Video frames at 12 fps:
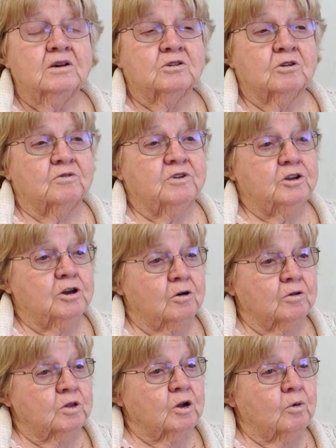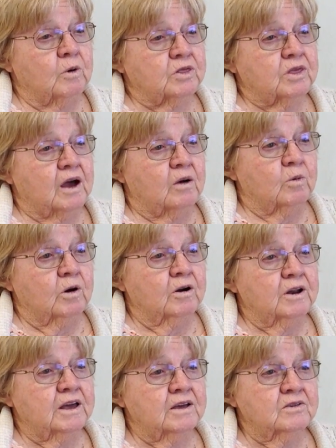So if you don't know what that word
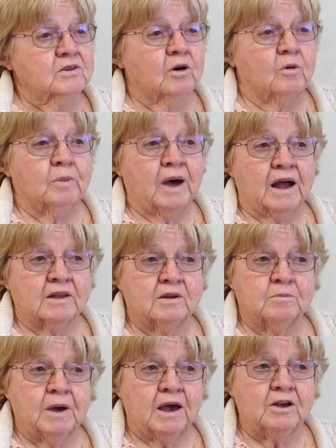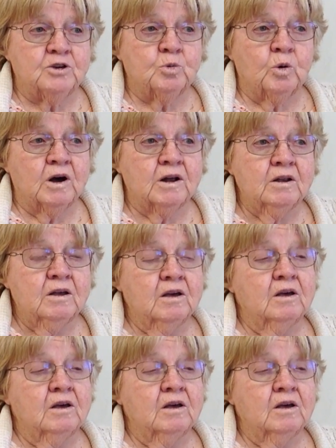is, go back to page 1.